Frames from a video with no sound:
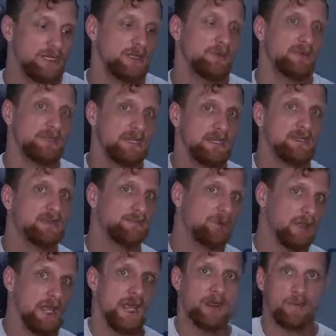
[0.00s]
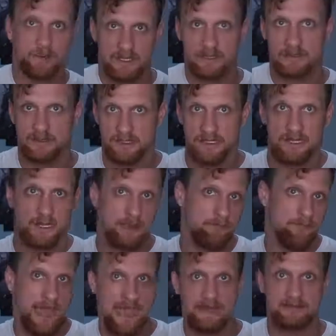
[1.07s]
you will need to play with the
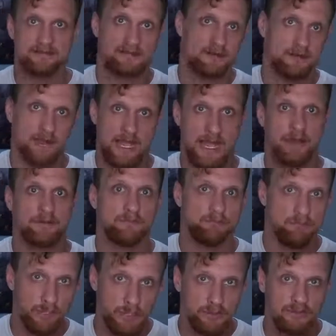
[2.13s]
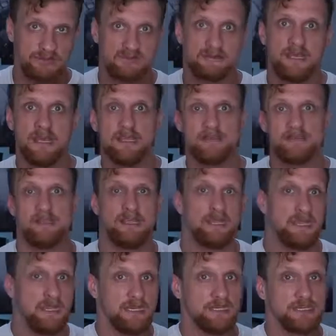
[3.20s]
max allowed boost to
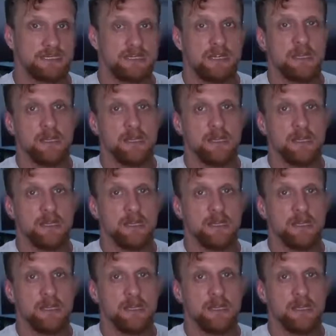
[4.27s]
each